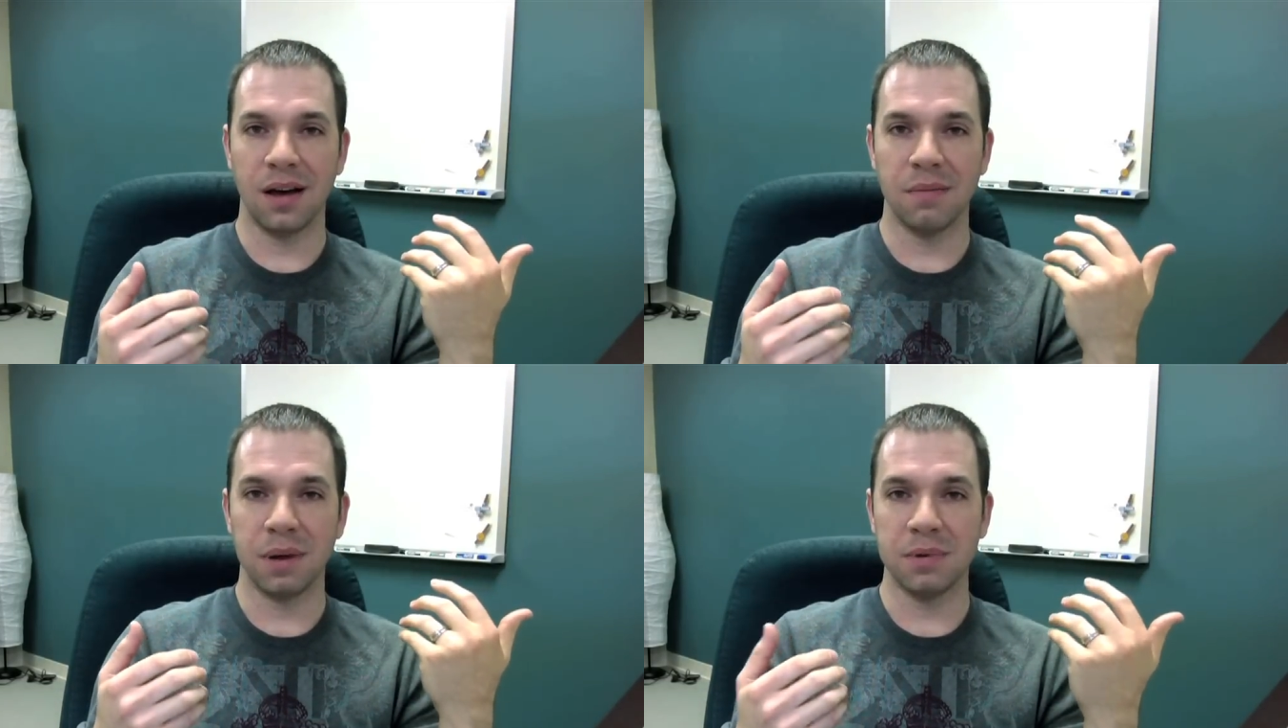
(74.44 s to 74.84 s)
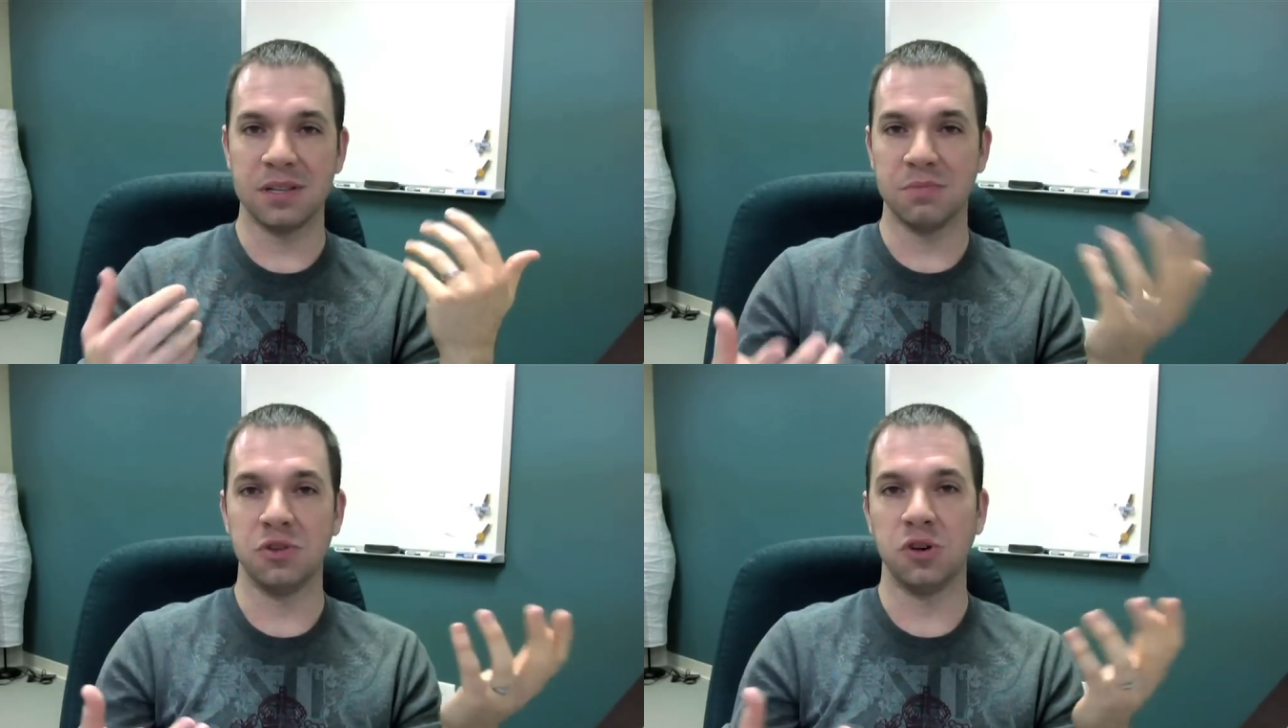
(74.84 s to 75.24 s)
maybe
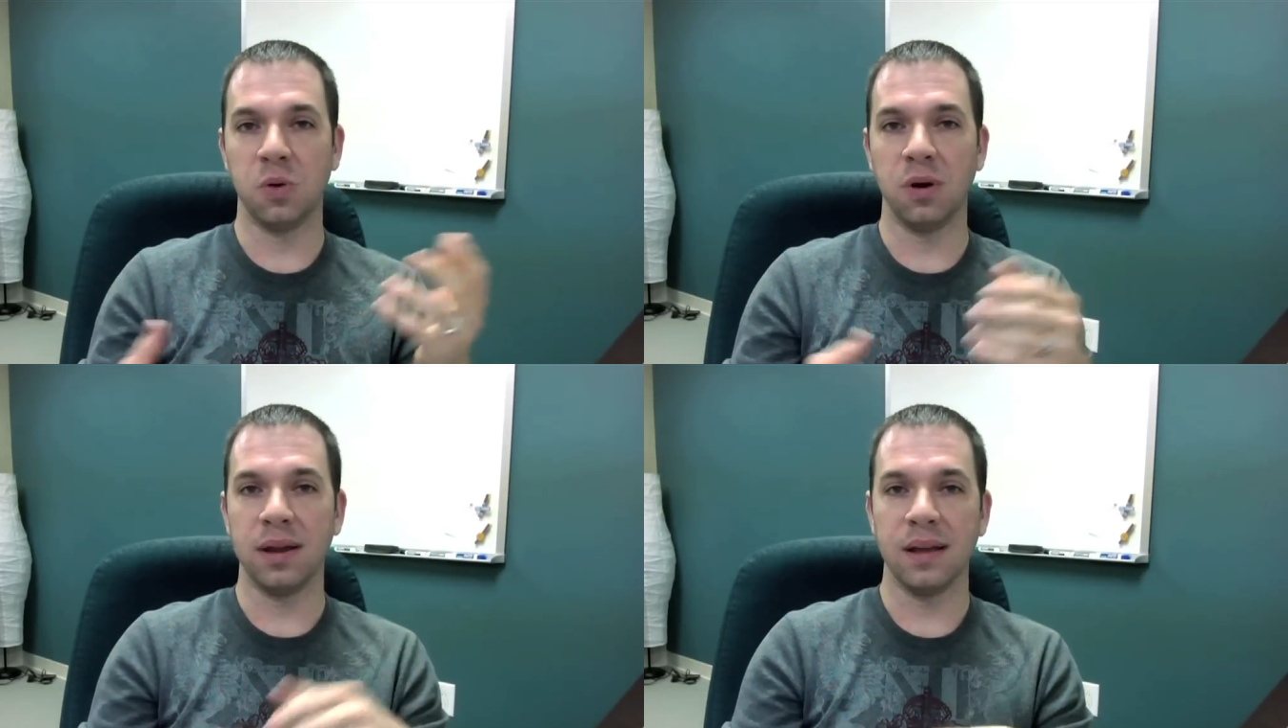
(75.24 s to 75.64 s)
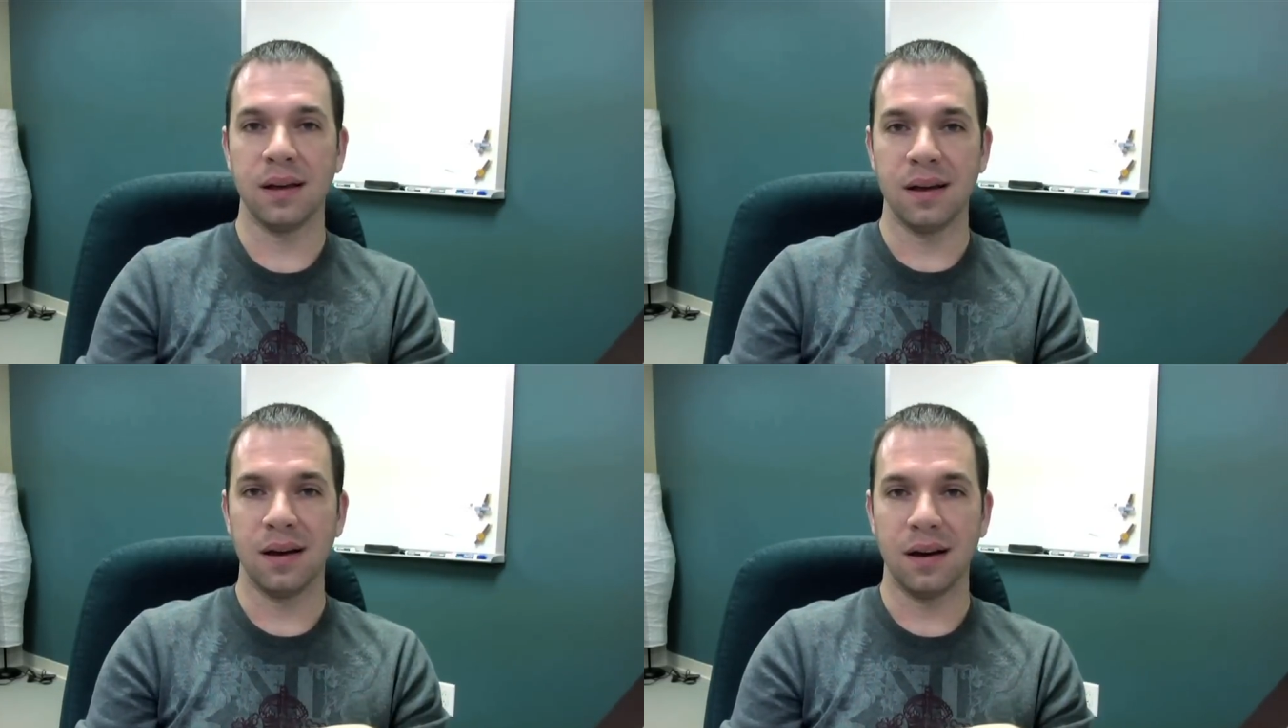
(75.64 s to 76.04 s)
some joy
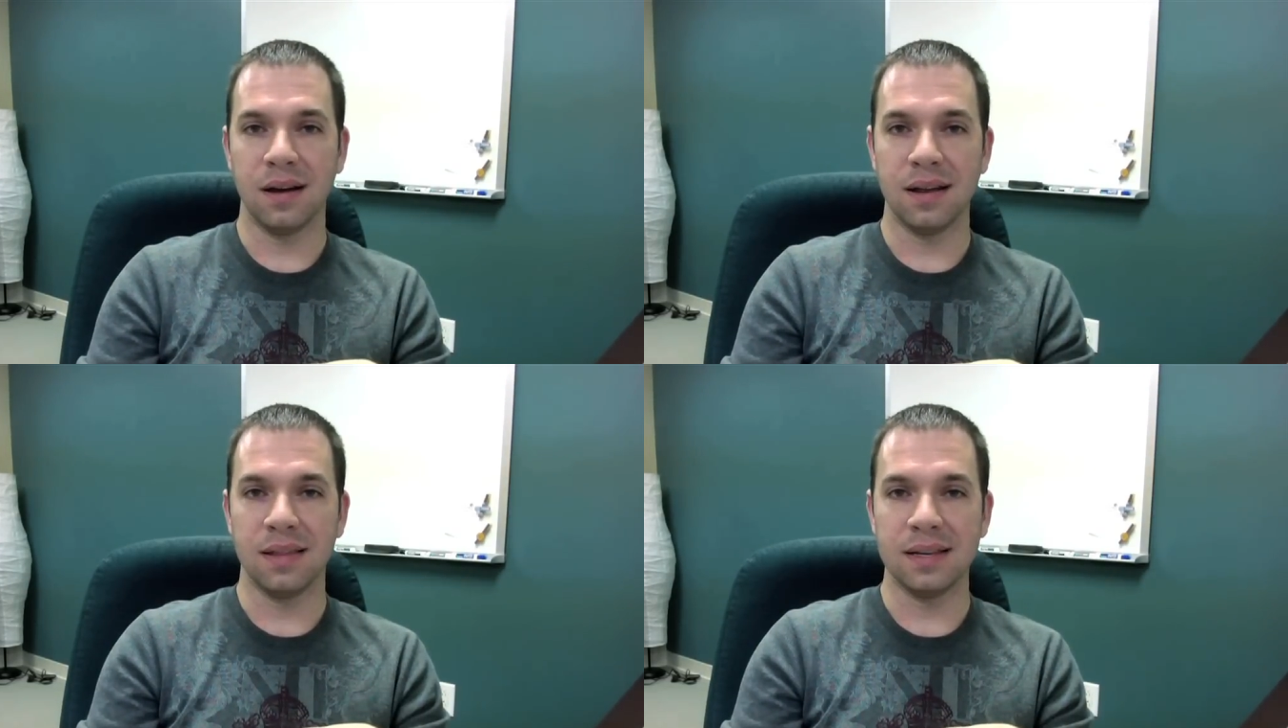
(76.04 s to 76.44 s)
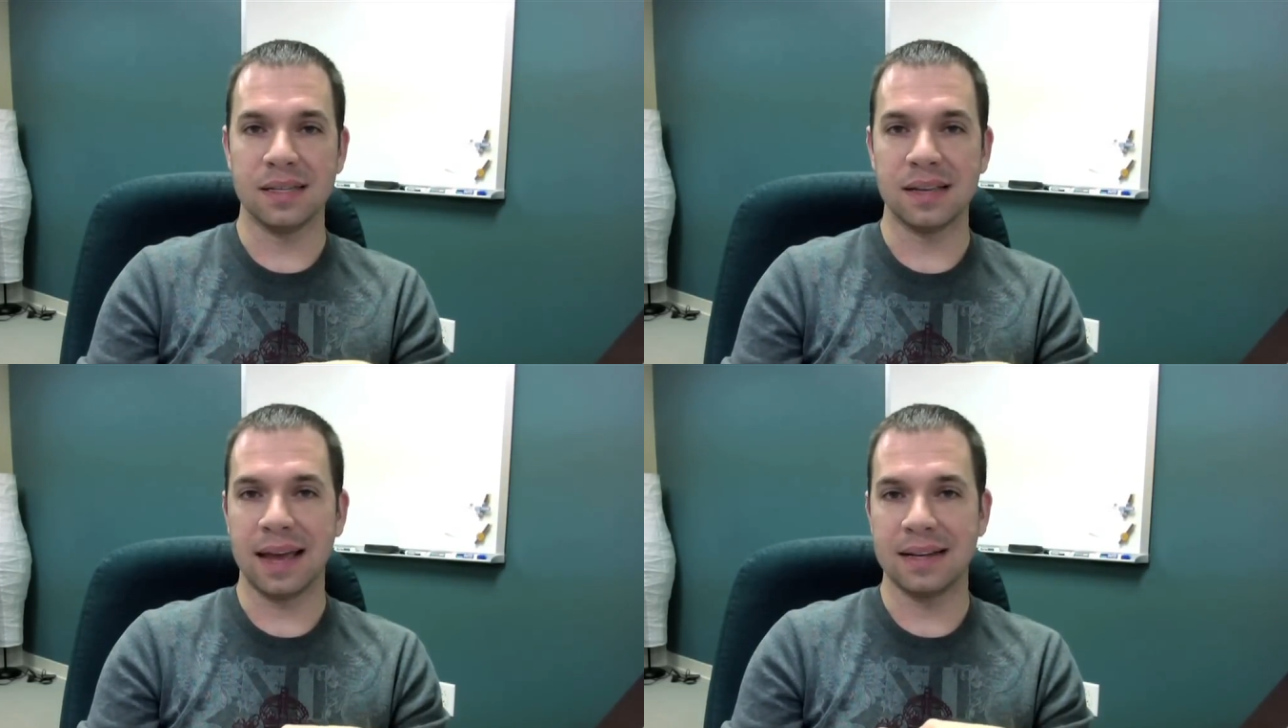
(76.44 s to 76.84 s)
in these
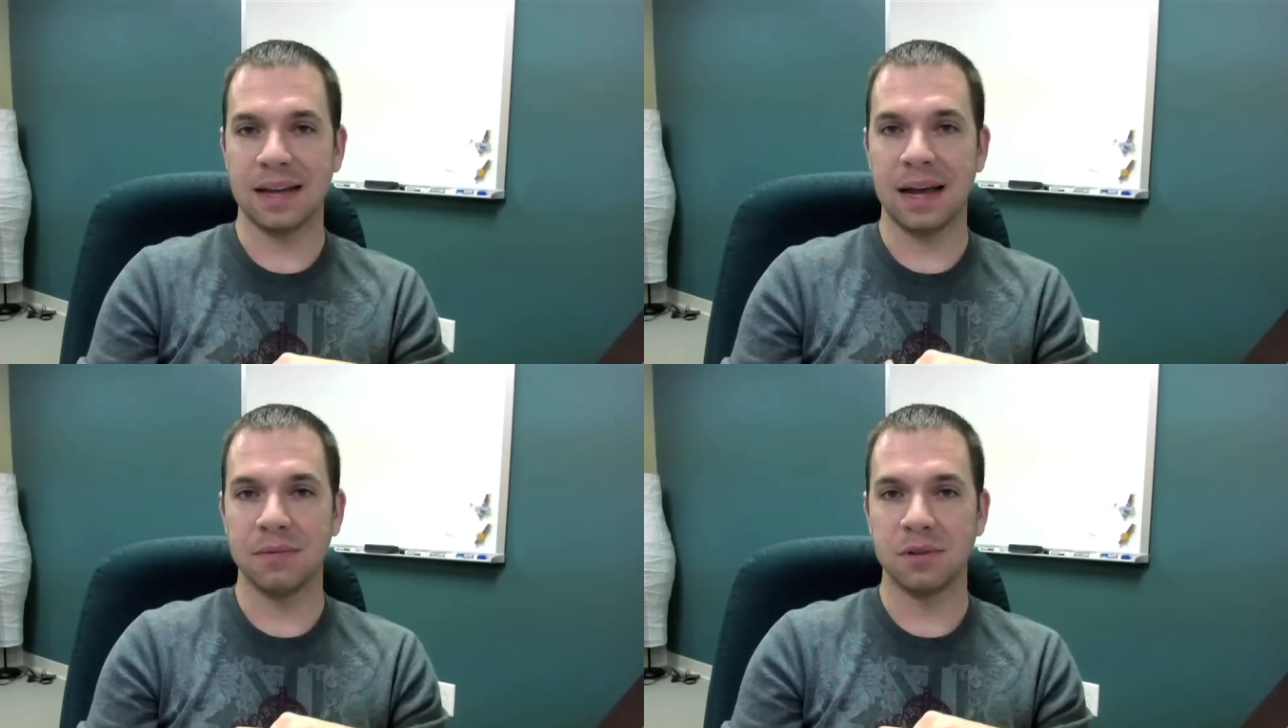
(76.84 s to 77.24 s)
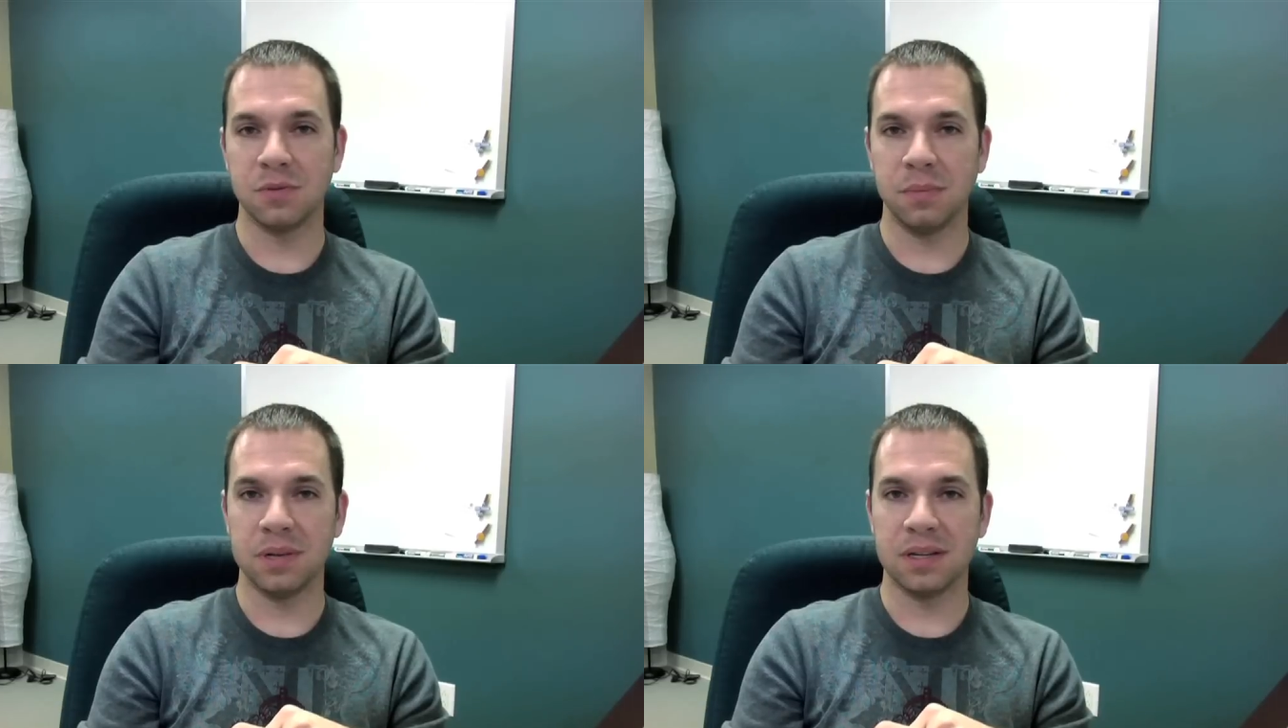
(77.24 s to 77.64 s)
sad times as
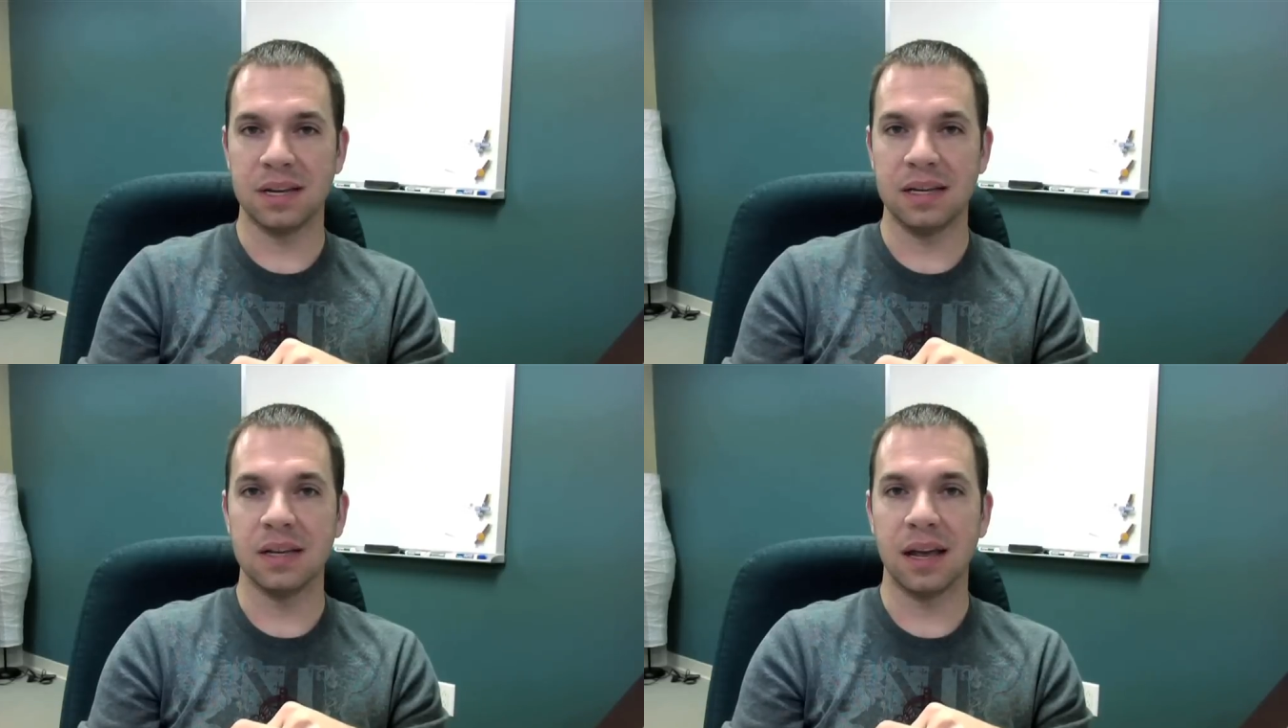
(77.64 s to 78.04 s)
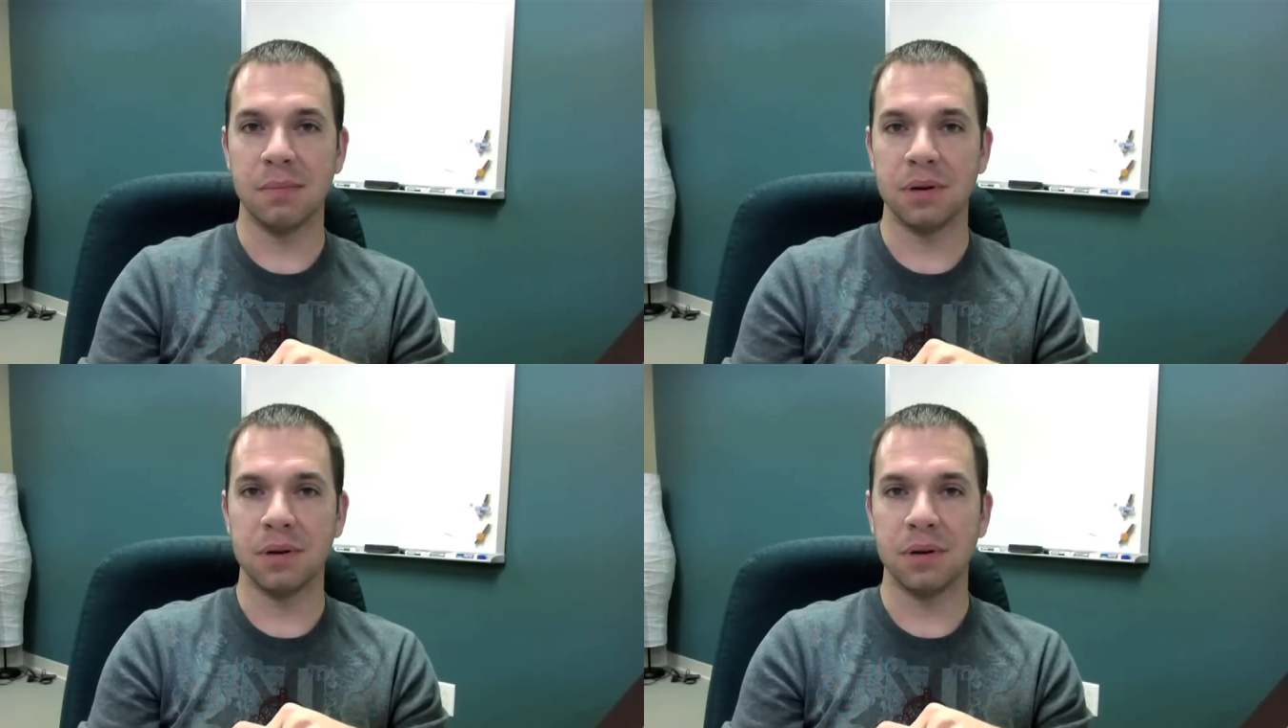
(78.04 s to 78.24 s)
we miss DJ.